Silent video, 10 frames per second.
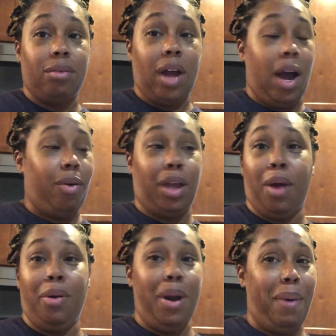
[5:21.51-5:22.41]
I don't care
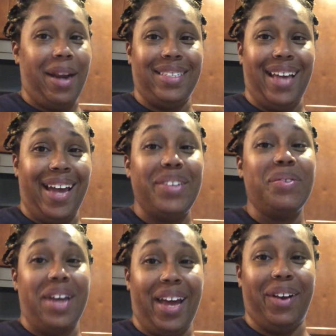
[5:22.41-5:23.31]
what nobody say, you
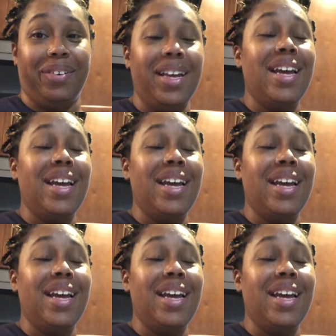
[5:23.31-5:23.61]
get them.